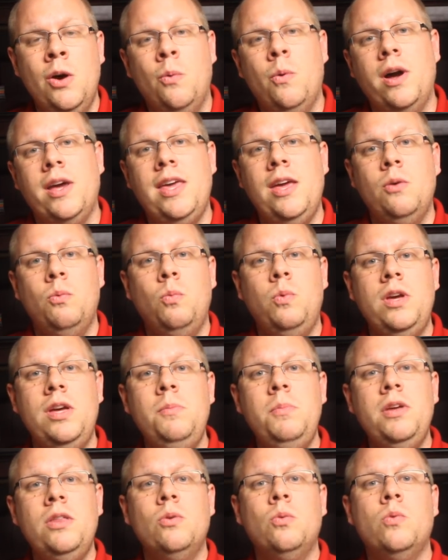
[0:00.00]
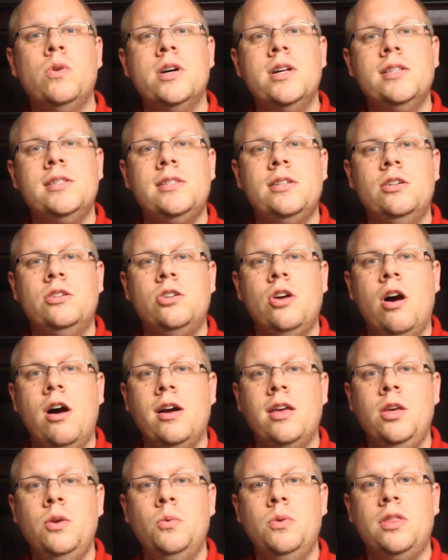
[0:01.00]
Why can't we be the ones that are
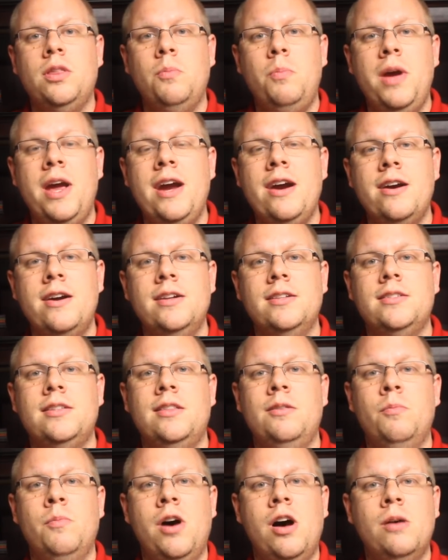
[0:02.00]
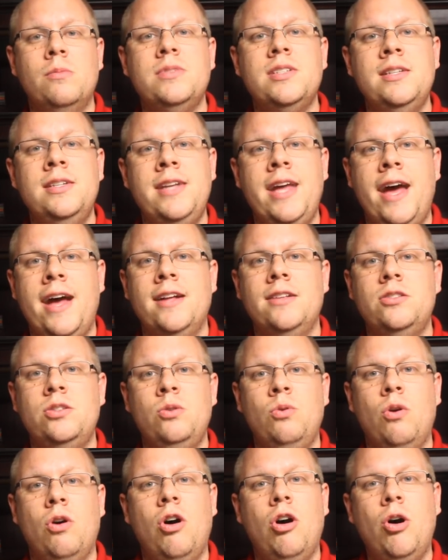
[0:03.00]
talking with the parents, the moms and dads
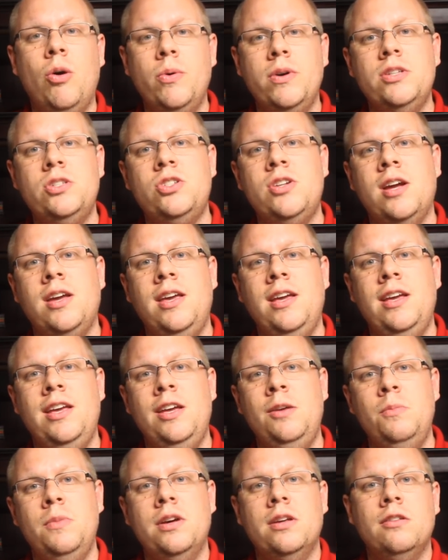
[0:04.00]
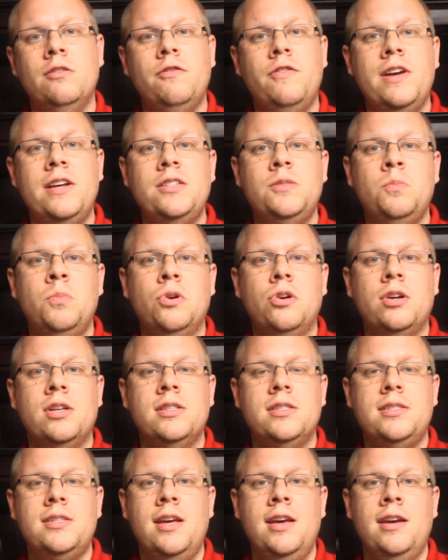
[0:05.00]
who are always checking email and Facebook
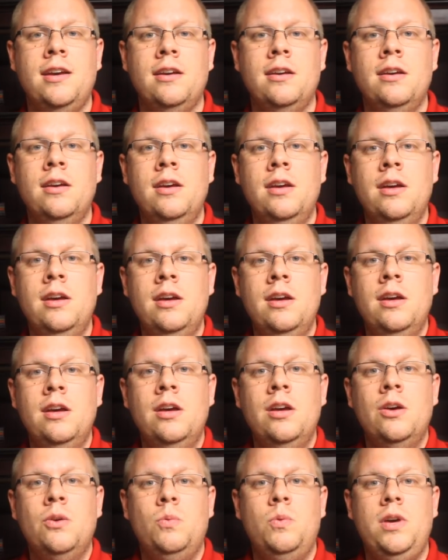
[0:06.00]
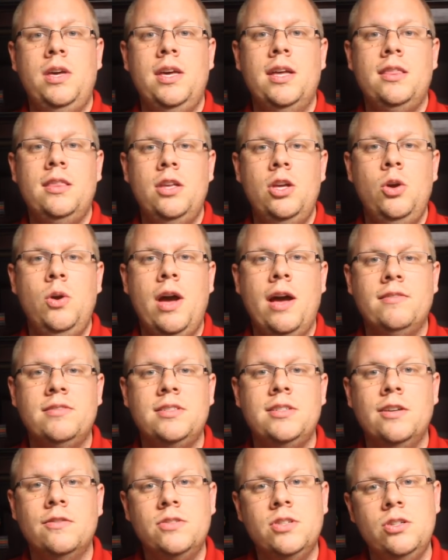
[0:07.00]
and saying, we get that you have
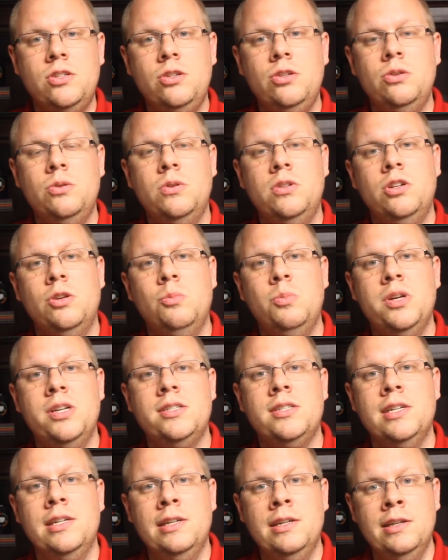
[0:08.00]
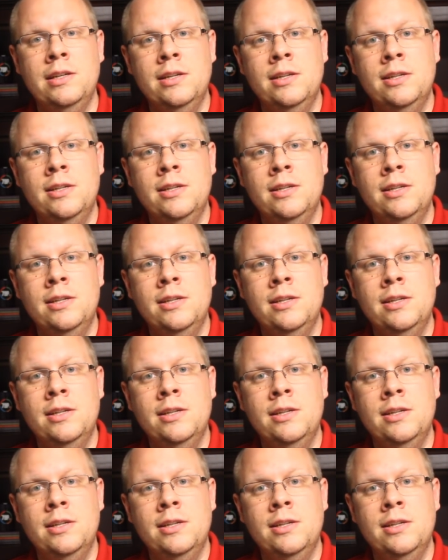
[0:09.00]
stuff to do when you're busy,